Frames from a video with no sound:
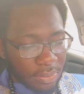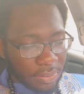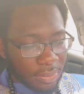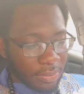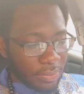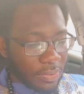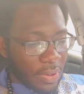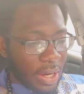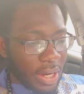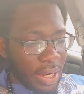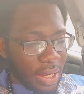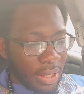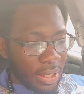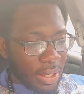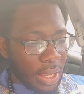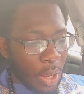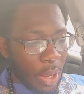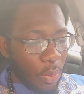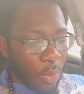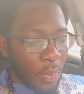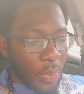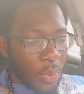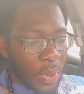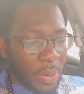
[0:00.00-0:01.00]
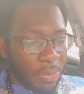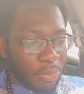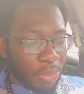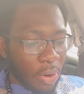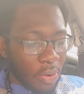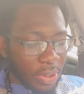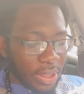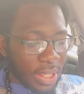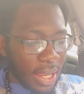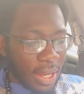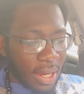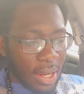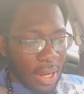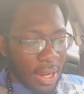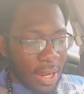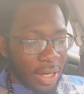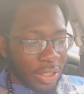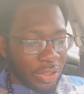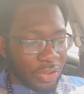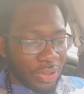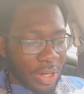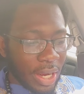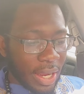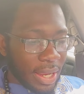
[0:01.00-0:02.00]
Right? And when we broke that
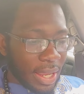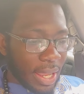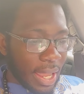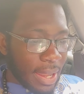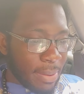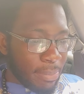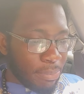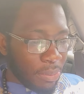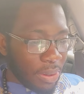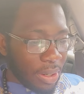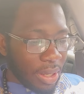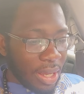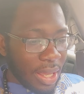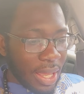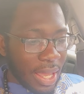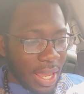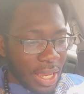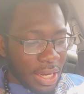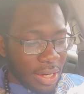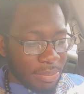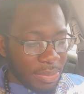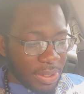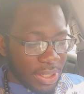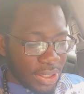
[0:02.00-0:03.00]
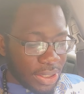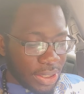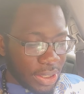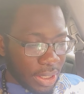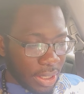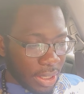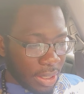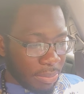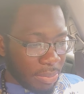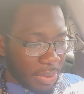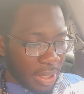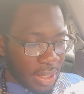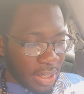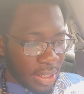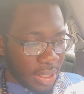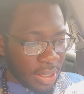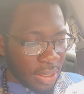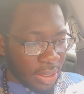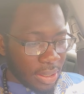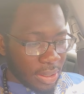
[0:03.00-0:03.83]
contract, a blood had to be shed, man.